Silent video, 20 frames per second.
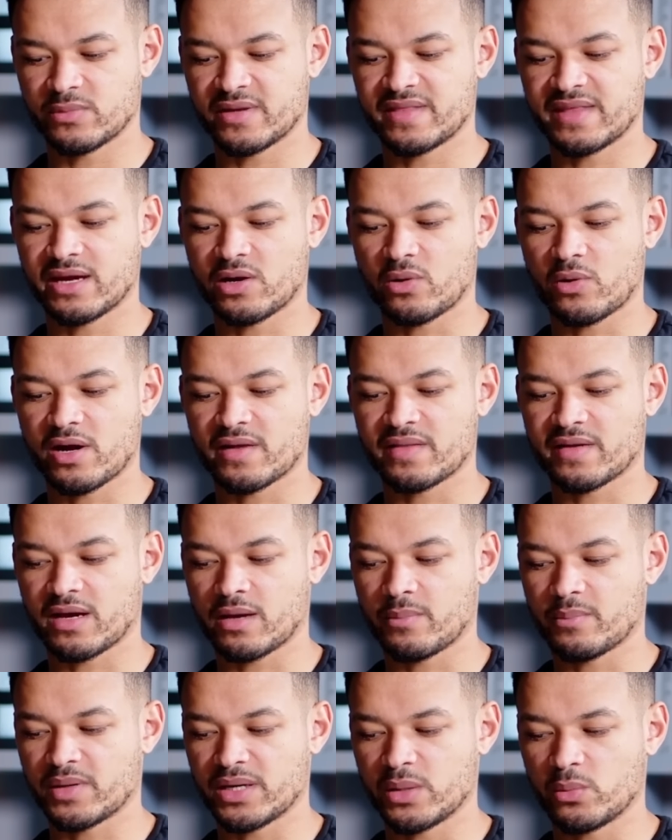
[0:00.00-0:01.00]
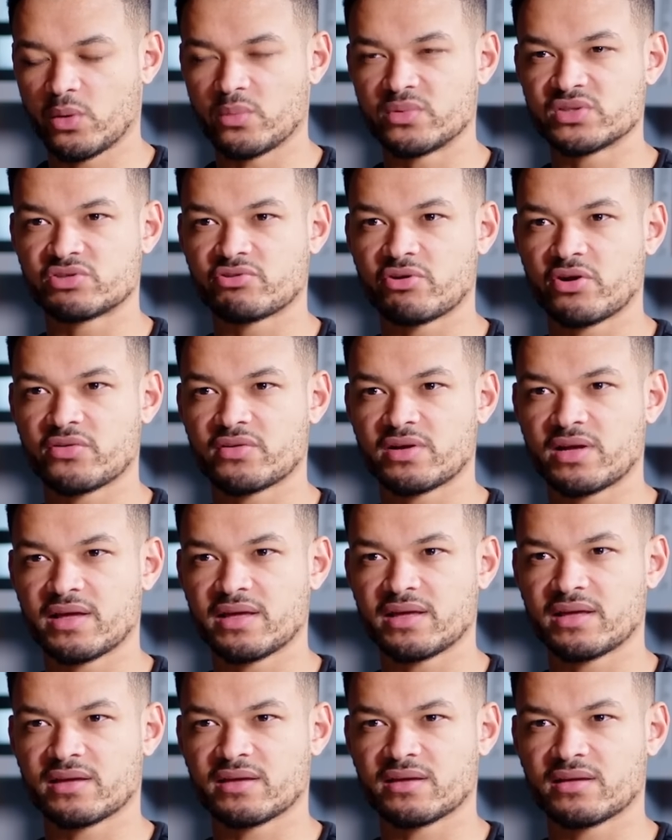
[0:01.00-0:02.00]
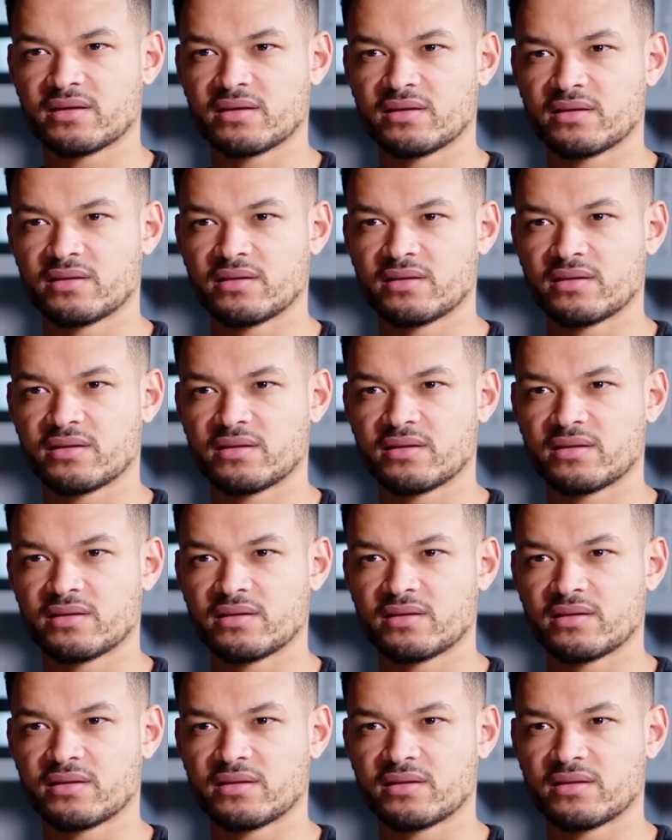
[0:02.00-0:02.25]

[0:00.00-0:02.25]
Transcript: when they acquired the company, what was growth like?